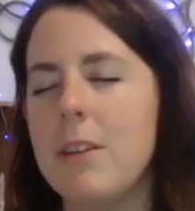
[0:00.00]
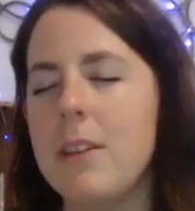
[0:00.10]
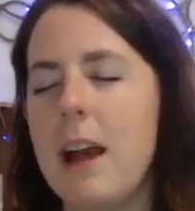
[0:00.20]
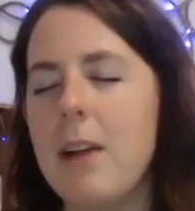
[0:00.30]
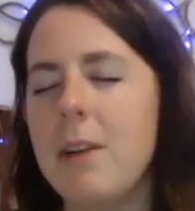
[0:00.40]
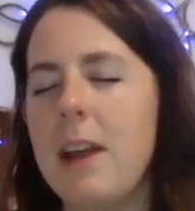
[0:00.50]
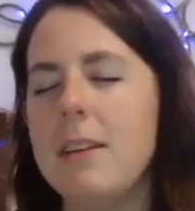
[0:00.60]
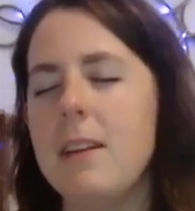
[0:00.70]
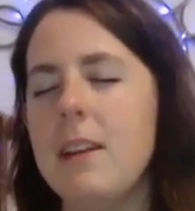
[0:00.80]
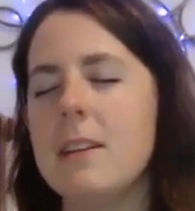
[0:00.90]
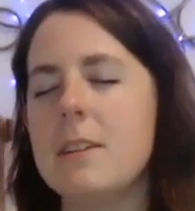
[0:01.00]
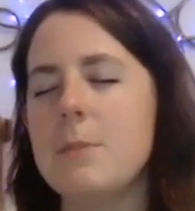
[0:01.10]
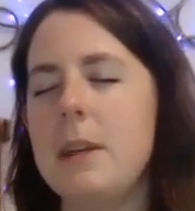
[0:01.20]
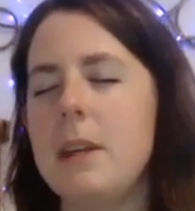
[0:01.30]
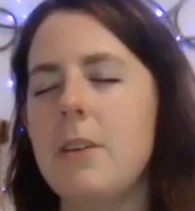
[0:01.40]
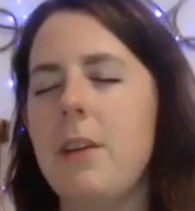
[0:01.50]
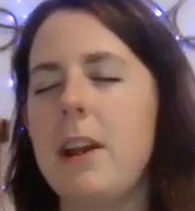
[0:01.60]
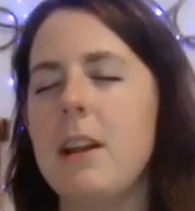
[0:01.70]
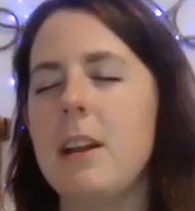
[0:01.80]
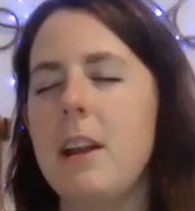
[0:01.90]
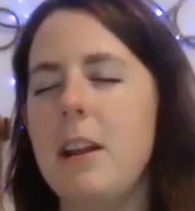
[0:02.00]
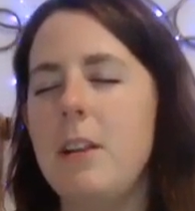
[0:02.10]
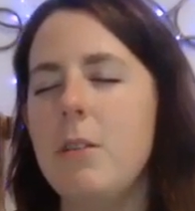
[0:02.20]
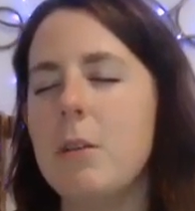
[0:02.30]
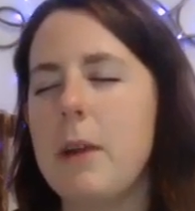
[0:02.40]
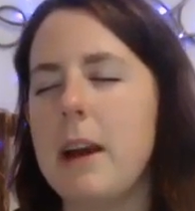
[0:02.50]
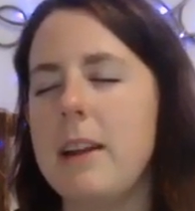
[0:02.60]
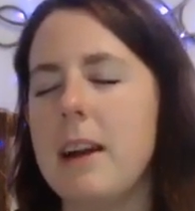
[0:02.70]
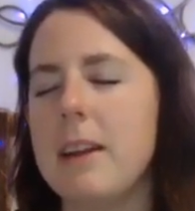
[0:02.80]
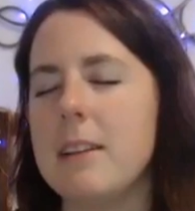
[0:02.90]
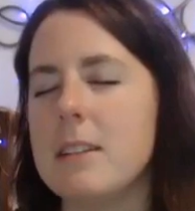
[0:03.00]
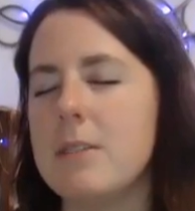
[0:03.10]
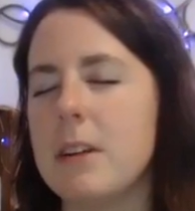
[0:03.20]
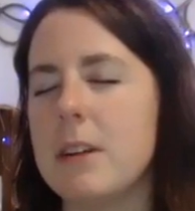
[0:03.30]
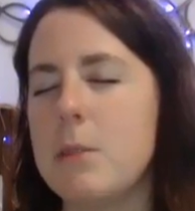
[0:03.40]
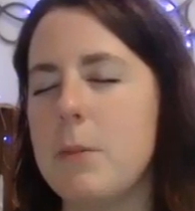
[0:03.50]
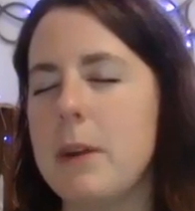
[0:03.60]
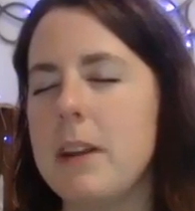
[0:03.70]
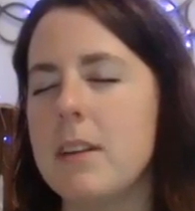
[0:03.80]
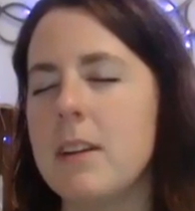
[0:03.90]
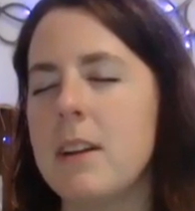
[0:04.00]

That reality is being created in your mind at this very moment.